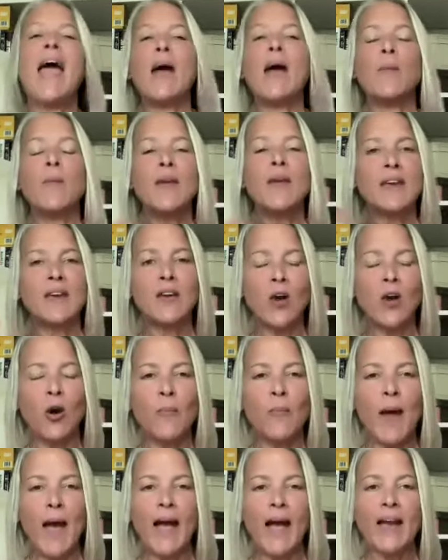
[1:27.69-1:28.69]
And we can go
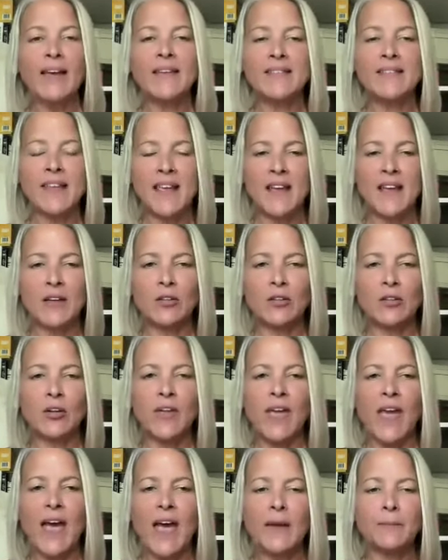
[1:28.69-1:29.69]
back and take a
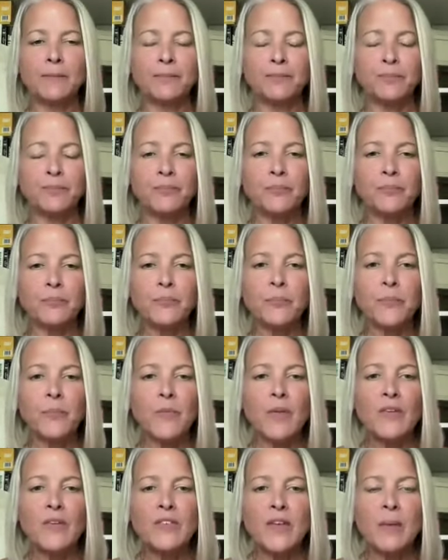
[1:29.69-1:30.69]
look at
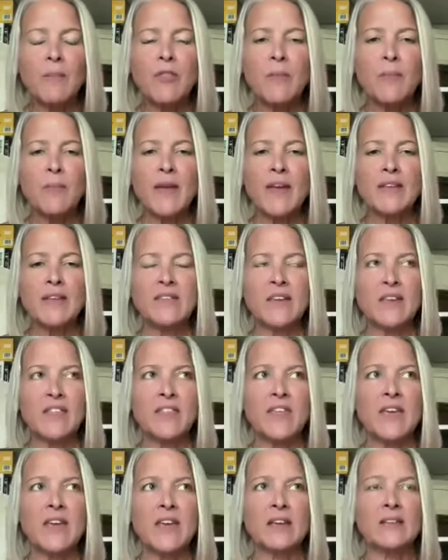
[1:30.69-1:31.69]
some of the basic
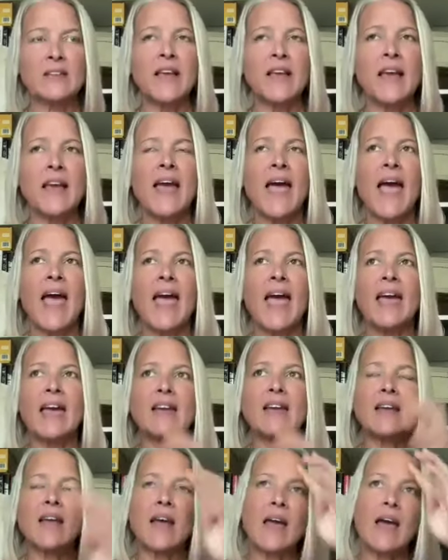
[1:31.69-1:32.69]
things.
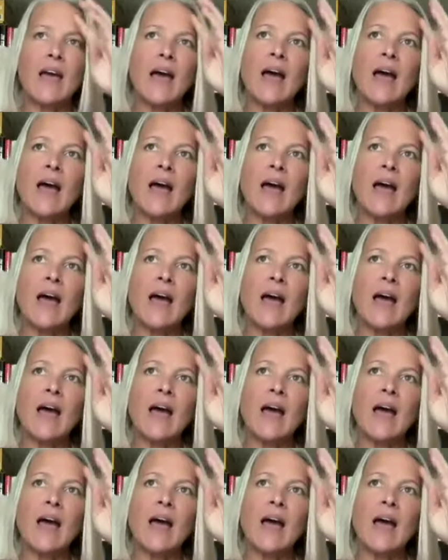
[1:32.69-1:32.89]
And